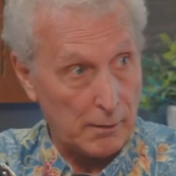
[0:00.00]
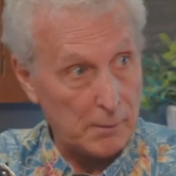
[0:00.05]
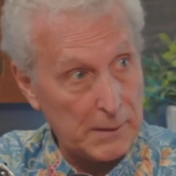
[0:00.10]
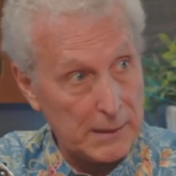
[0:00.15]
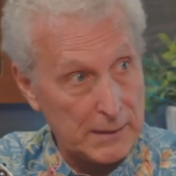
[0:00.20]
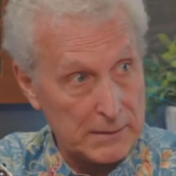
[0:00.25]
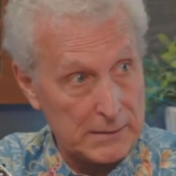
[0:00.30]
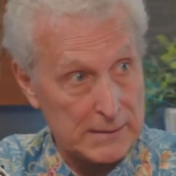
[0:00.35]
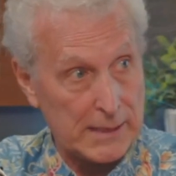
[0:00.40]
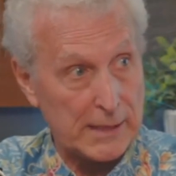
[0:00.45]

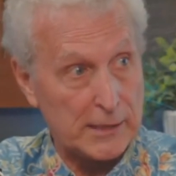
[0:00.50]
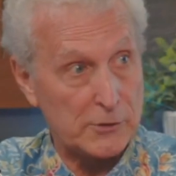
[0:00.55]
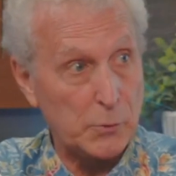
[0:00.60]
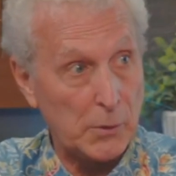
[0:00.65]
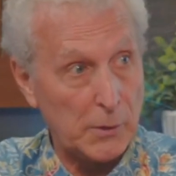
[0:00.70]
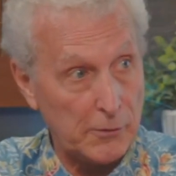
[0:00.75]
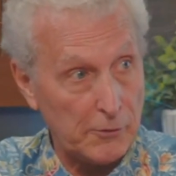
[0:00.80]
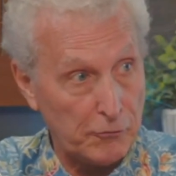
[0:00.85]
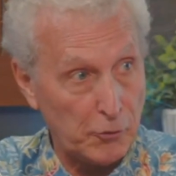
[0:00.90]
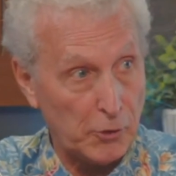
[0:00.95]
because that's
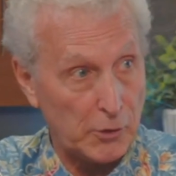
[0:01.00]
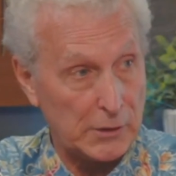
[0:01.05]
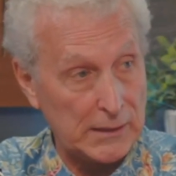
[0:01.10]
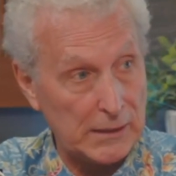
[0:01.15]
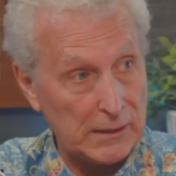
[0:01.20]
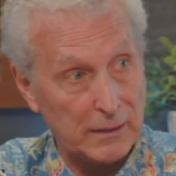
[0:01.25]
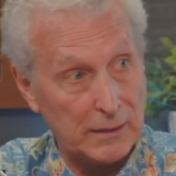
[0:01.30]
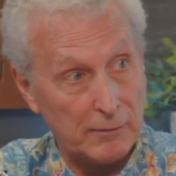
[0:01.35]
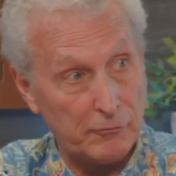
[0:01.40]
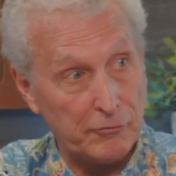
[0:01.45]
when the
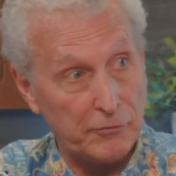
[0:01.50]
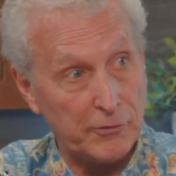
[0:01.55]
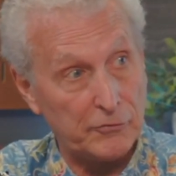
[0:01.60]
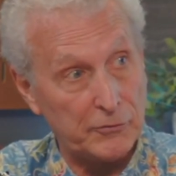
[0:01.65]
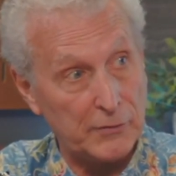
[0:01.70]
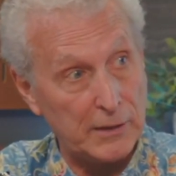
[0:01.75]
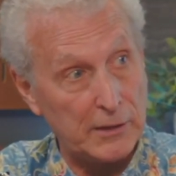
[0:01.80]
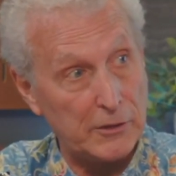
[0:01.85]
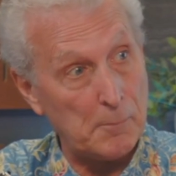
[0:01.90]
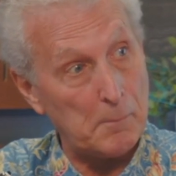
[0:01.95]
14th and
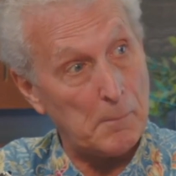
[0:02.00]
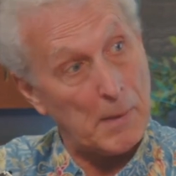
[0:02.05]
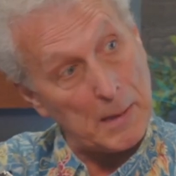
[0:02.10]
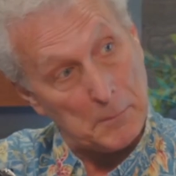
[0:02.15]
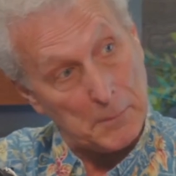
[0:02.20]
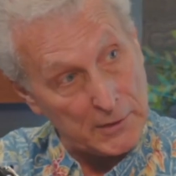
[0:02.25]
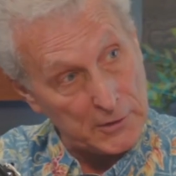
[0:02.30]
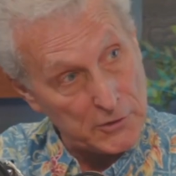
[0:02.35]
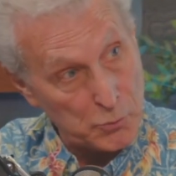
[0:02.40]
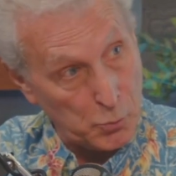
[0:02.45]
15th
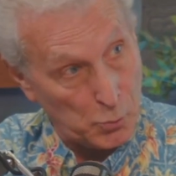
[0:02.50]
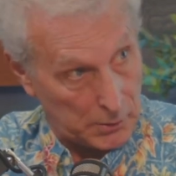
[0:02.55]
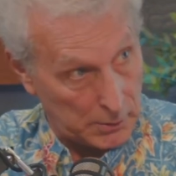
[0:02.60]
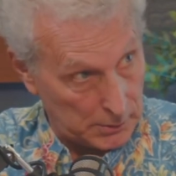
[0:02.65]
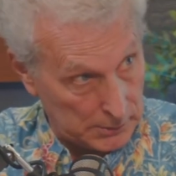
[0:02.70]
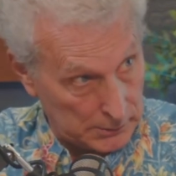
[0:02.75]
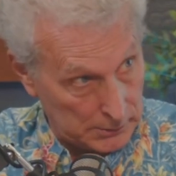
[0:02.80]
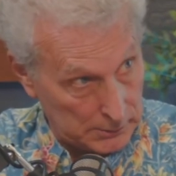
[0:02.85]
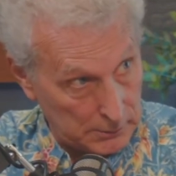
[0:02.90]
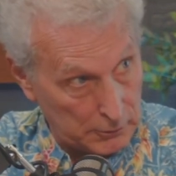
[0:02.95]
Amendments
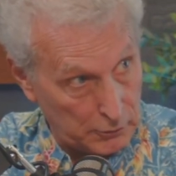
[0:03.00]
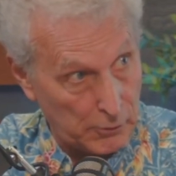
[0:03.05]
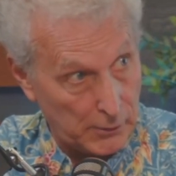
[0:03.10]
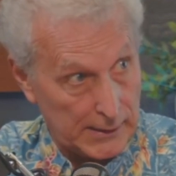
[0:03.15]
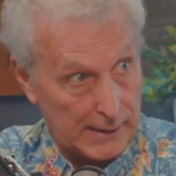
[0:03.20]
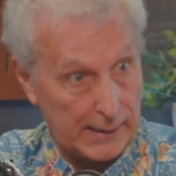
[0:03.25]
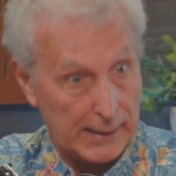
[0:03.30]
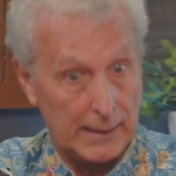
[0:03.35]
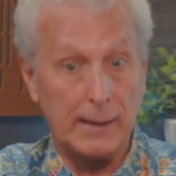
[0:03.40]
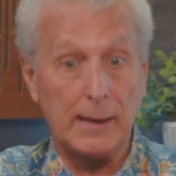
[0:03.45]
were
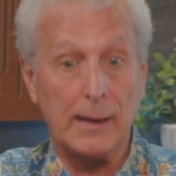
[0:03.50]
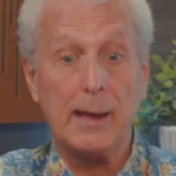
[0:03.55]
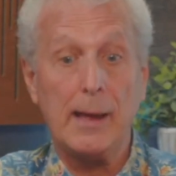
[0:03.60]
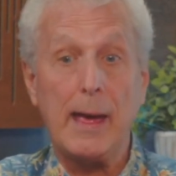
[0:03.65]
created,